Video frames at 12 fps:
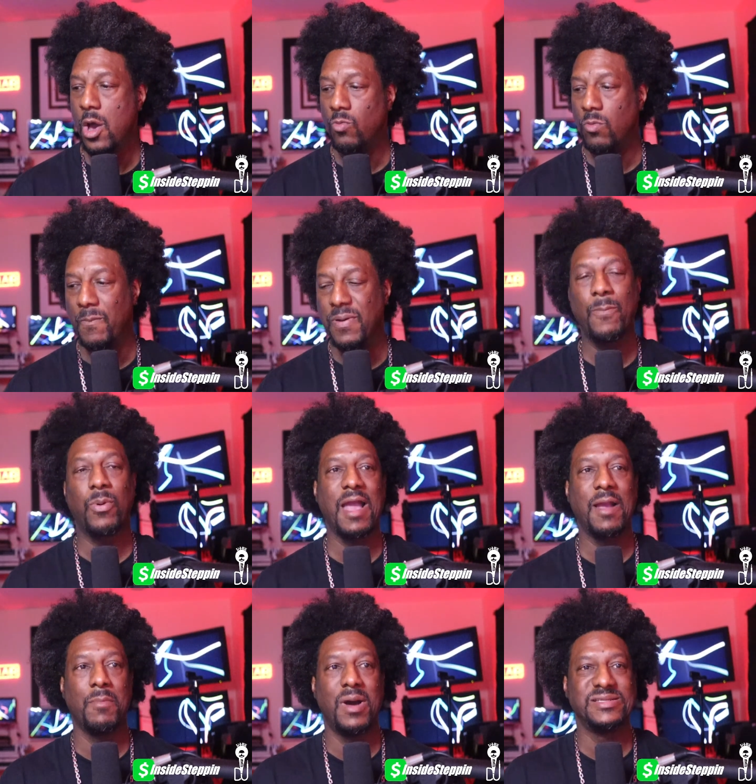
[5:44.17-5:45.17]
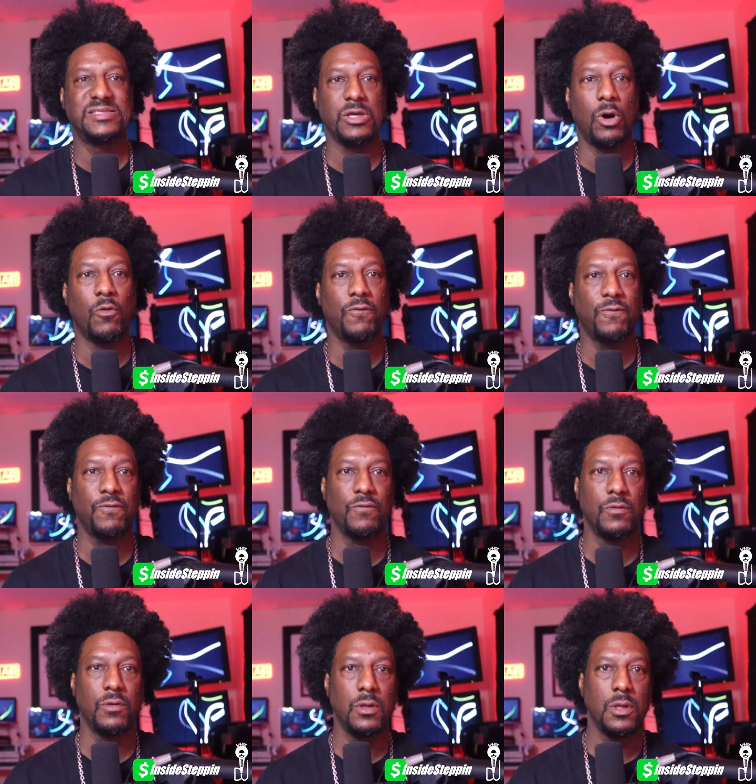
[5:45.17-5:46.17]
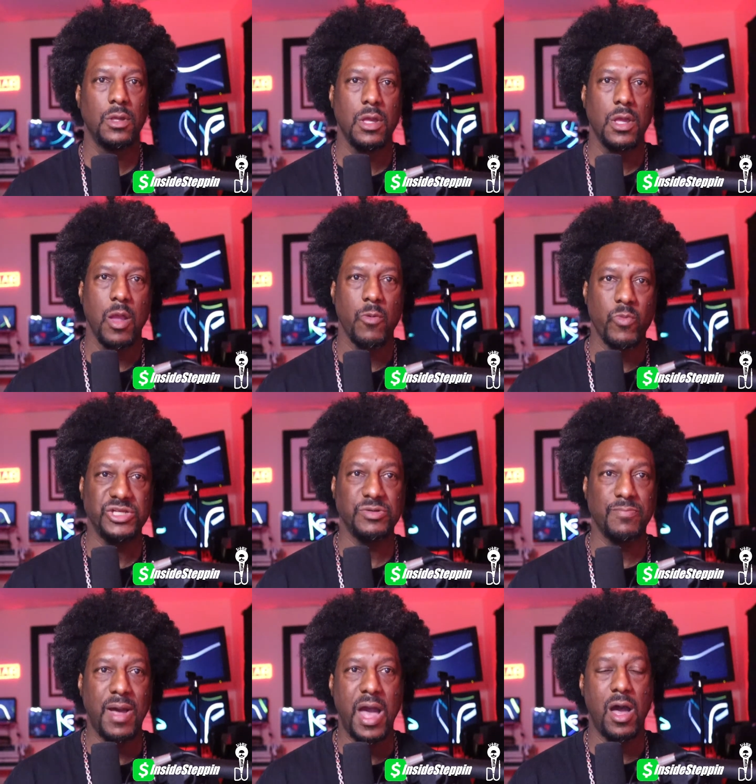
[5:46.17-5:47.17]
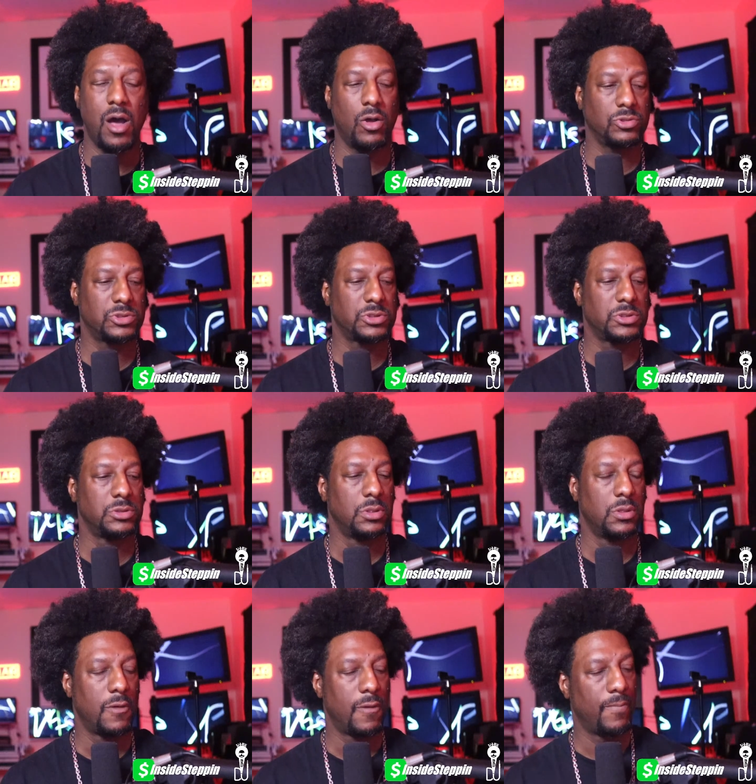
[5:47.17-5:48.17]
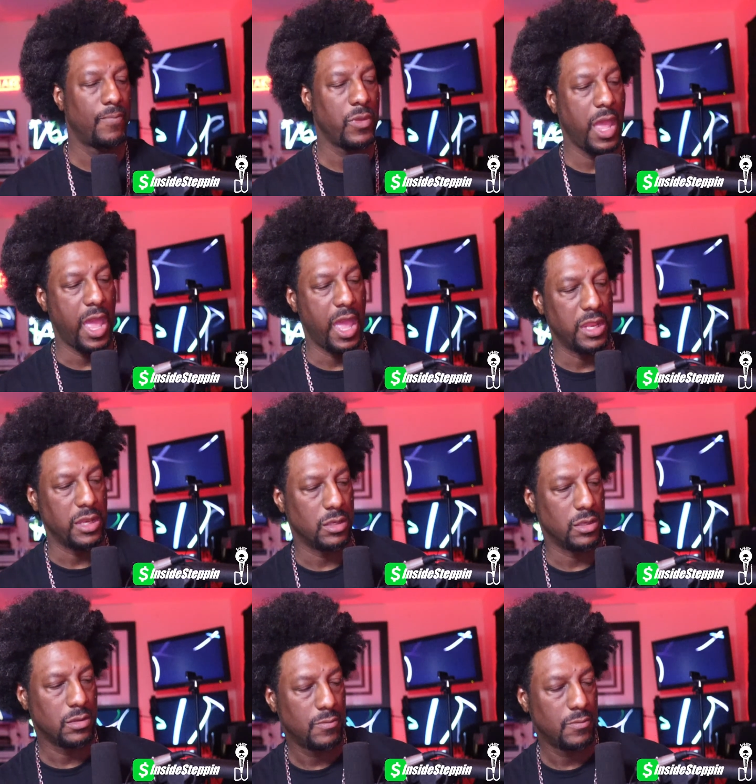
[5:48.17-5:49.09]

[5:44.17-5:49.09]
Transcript: when people like myself and Reggie Miles and